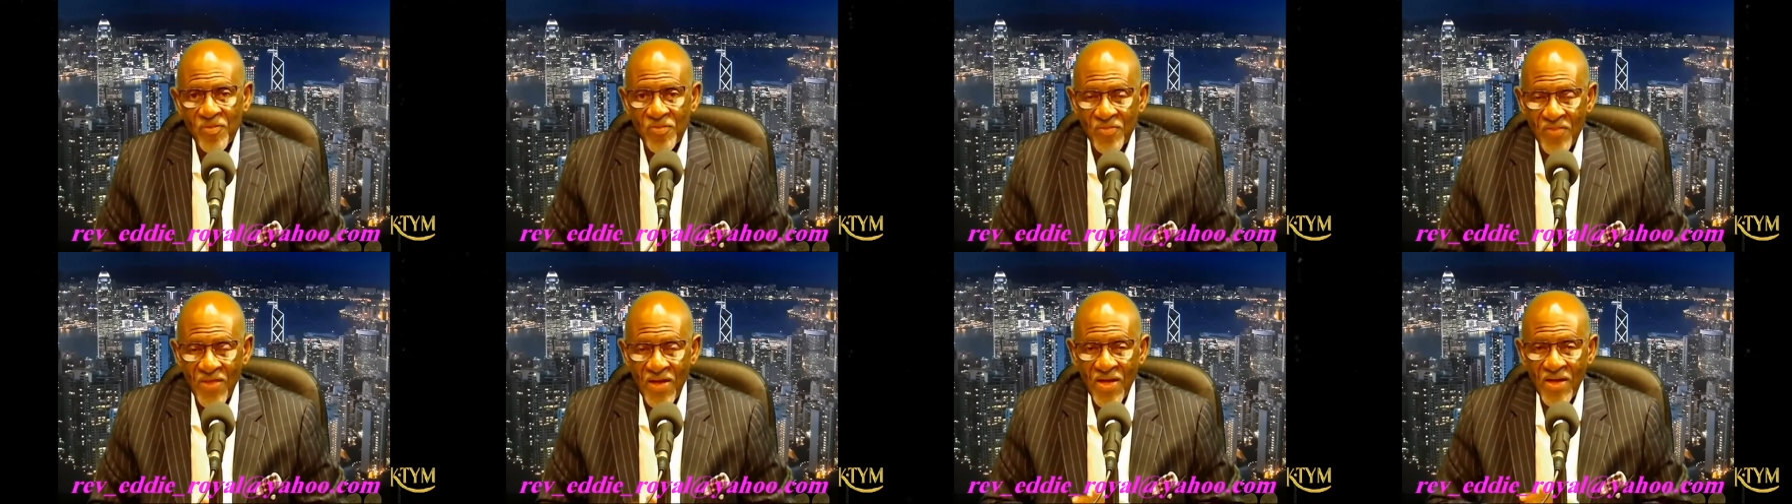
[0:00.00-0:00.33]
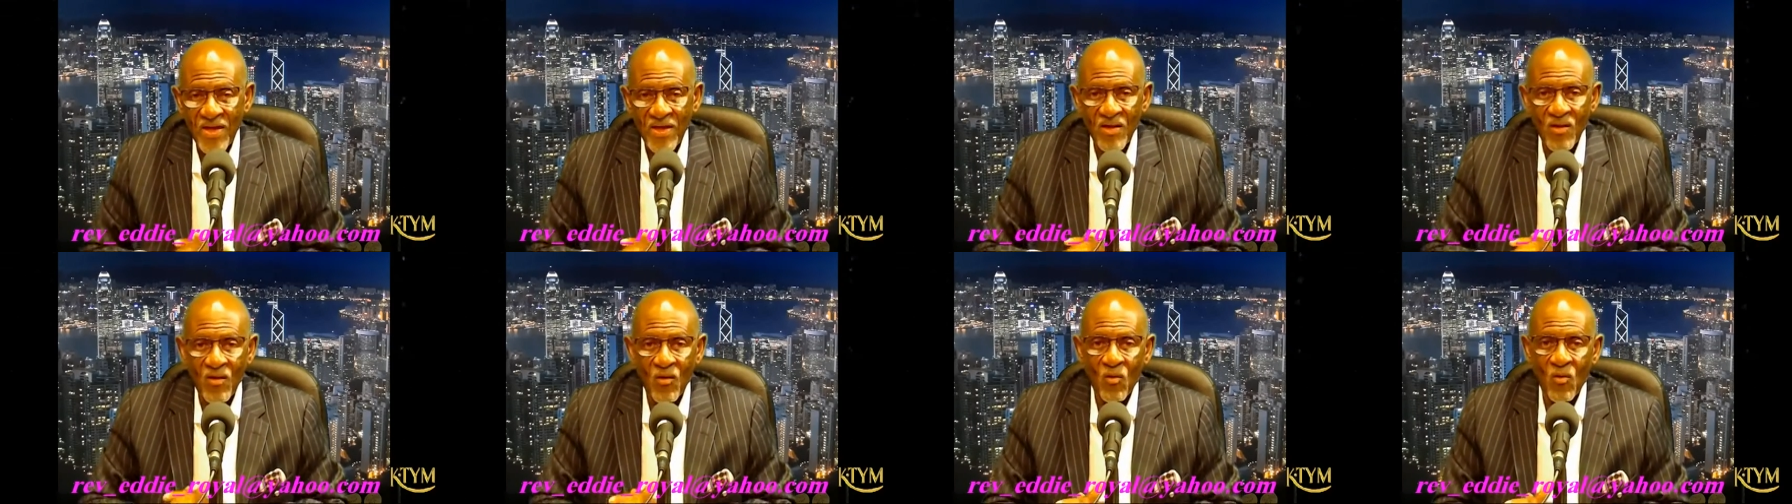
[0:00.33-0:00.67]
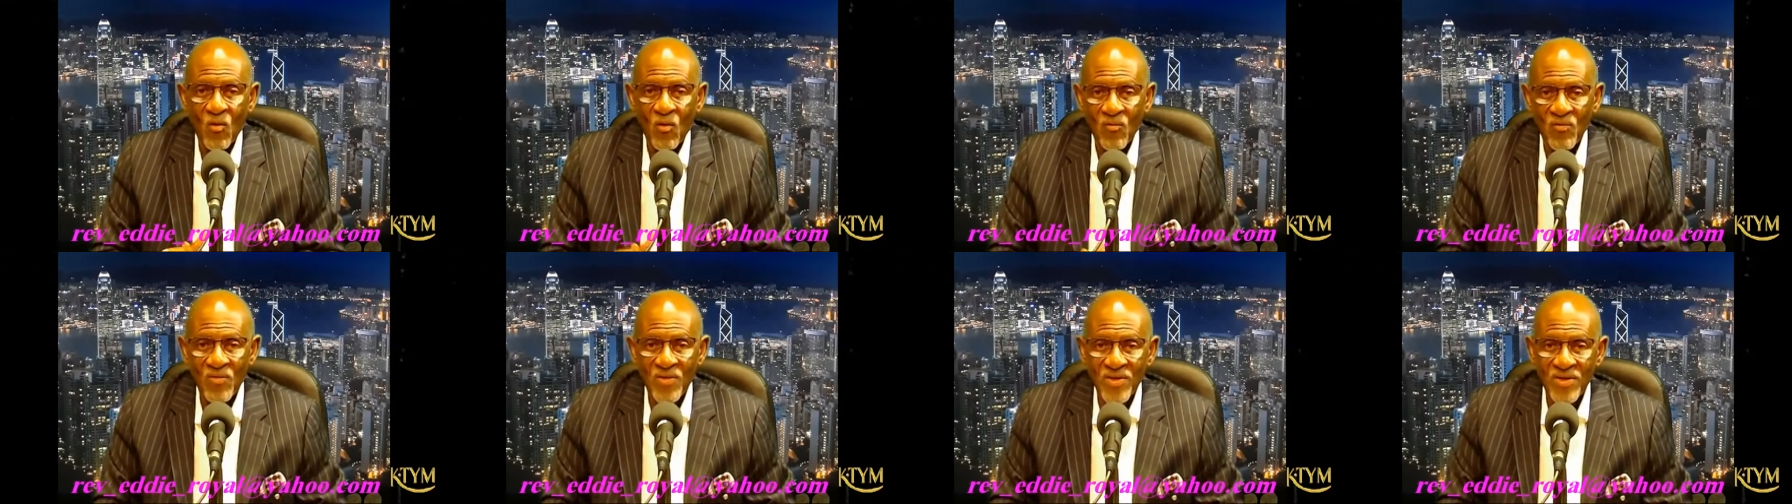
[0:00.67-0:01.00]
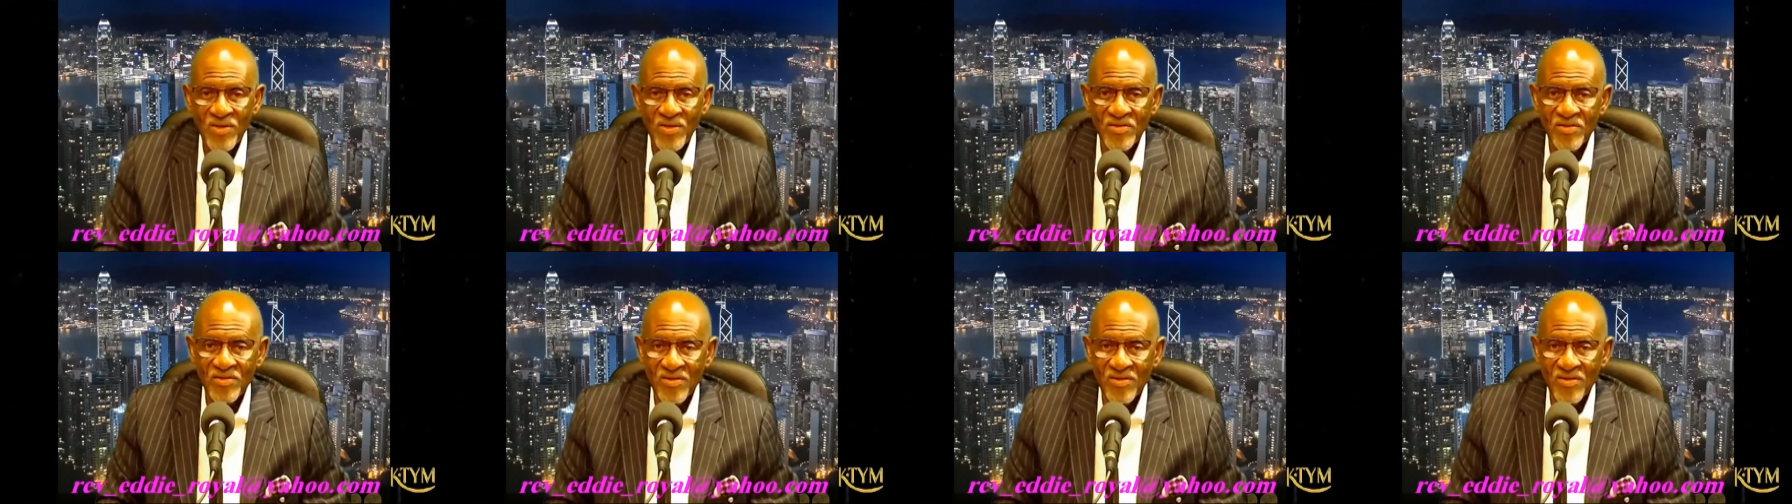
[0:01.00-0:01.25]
think on these